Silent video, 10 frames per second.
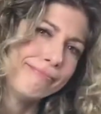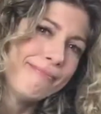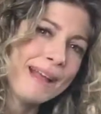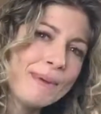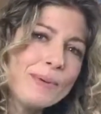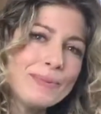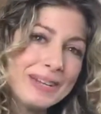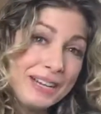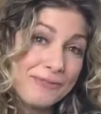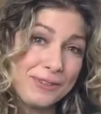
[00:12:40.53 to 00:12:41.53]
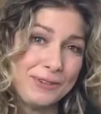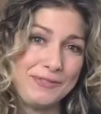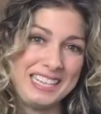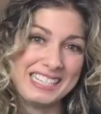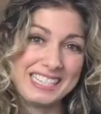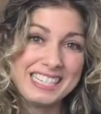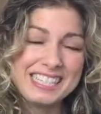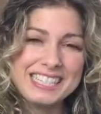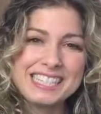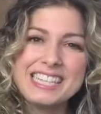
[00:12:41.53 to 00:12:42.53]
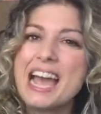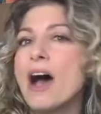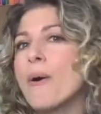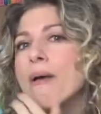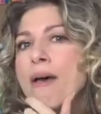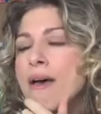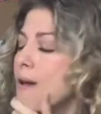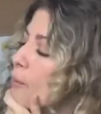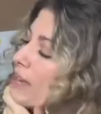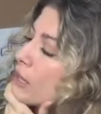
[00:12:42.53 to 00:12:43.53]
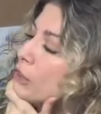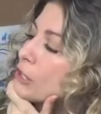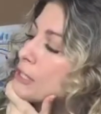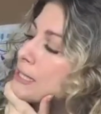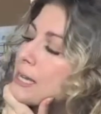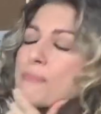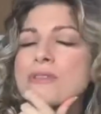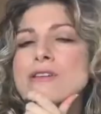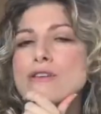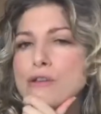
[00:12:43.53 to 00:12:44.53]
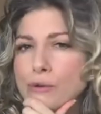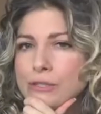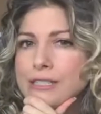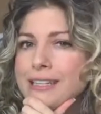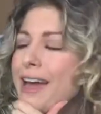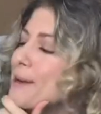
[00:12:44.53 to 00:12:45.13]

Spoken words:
Maybe we'll read a few of these just to see how we can learn something new today.